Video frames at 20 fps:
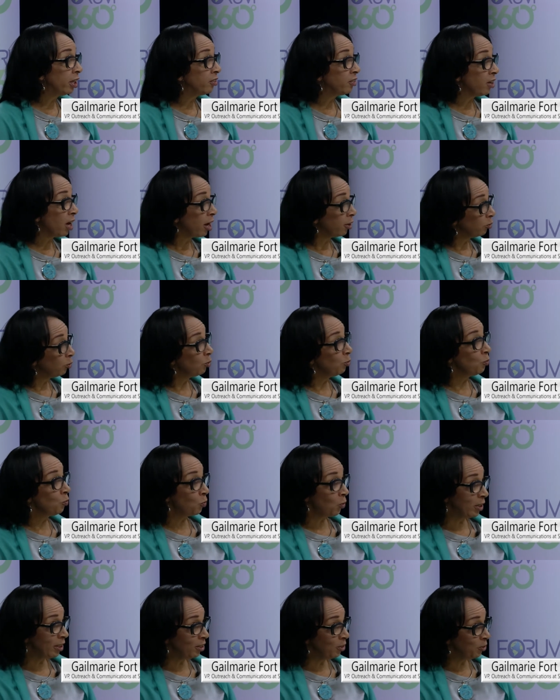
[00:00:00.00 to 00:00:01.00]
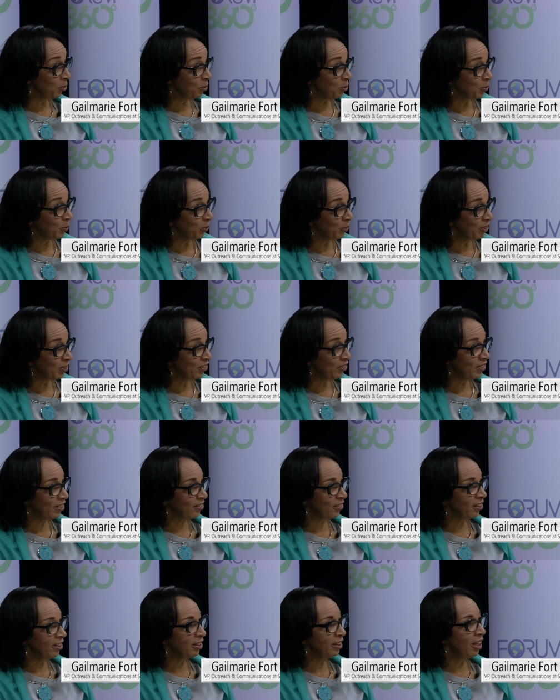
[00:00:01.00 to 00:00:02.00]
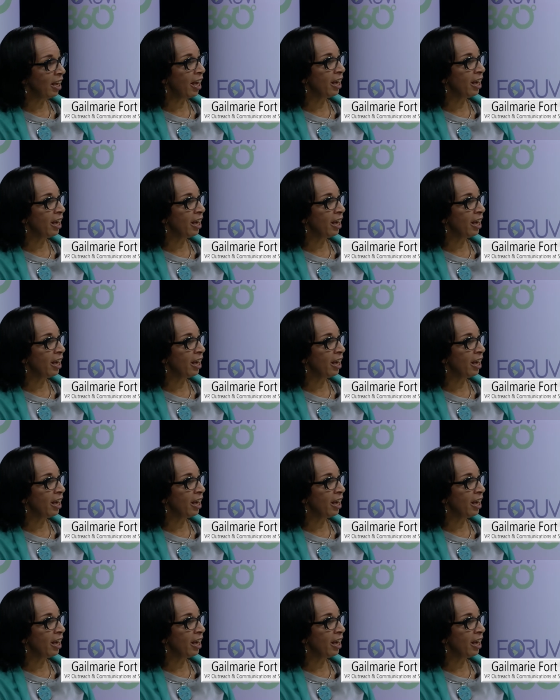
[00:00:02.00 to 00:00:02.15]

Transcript: It's one hundred and one years old this season,